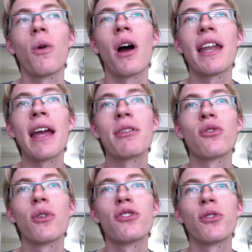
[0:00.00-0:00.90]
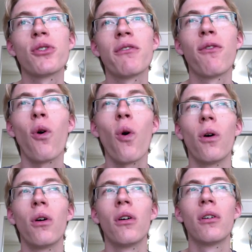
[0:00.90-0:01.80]
why name it Toy Story
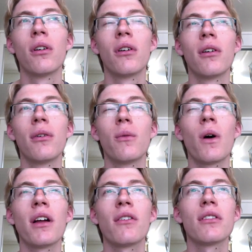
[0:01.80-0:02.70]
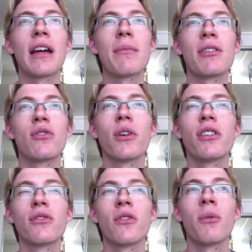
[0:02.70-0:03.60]
4? Why not name it
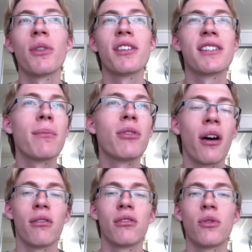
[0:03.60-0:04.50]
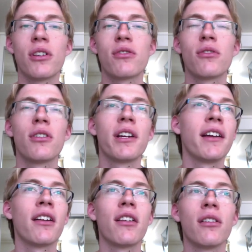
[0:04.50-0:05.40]
Toy Story with a subtitle? Toy Story,
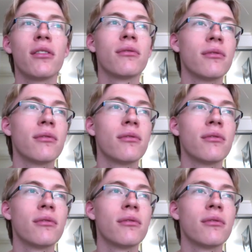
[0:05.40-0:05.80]
I don't know. It